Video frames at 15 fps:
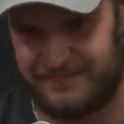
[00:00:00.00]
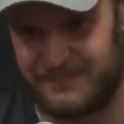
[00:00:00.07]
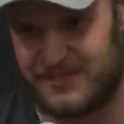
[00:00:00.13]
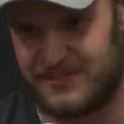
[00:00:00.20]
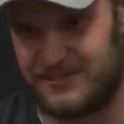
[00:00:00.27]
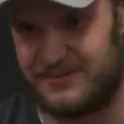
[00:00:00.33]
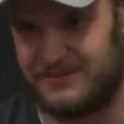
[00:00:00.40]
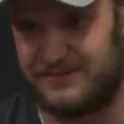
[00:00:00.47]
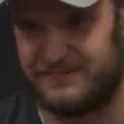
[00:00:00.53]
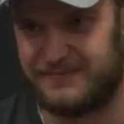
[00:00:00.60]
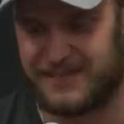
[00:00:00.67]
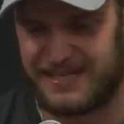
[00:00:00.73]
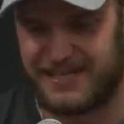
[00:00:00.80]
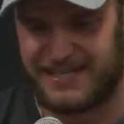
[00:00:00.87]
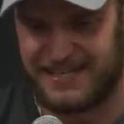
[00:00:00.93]
So,
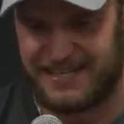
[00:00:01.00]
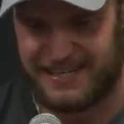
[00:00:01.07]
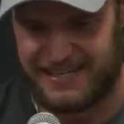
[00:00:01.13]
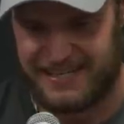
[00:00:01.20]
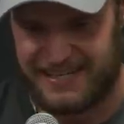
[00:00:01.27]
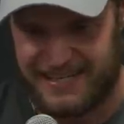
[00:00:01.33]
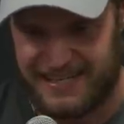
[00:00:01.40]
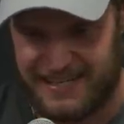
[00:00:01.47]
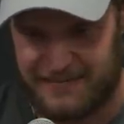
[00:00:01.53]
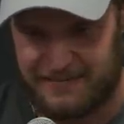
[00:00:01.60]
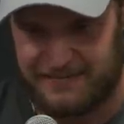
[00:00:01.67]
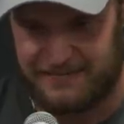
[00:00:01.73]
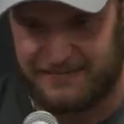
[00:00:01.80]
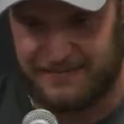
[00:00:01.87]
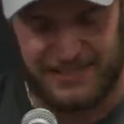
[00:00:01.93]

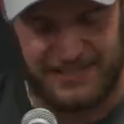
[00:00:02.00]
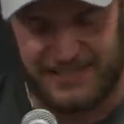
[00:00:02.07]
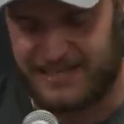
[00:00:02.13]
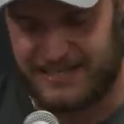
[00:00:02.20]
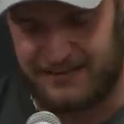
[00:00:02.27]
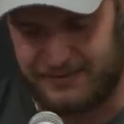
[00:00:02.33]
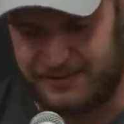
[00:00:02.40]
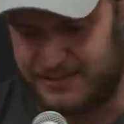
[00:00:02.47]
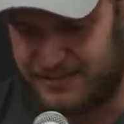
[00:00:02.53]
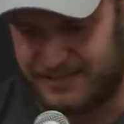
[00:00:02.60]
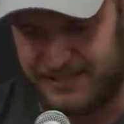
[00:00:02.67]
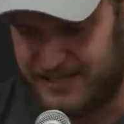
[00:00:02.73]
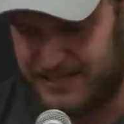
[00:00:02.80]
but yeah, it was